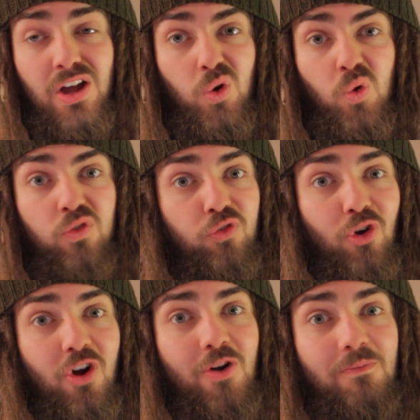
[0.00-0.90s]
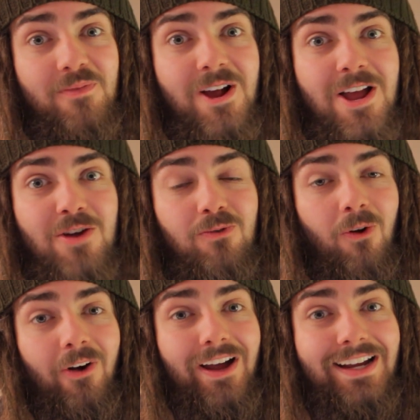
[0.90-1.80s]
or from
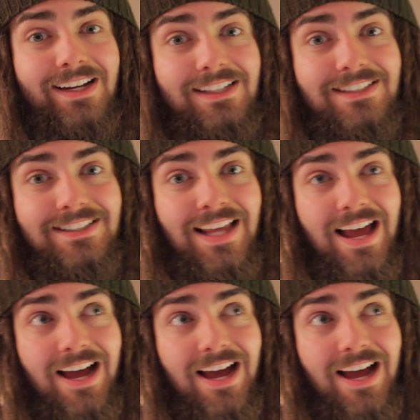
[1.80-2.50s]
raw eggs.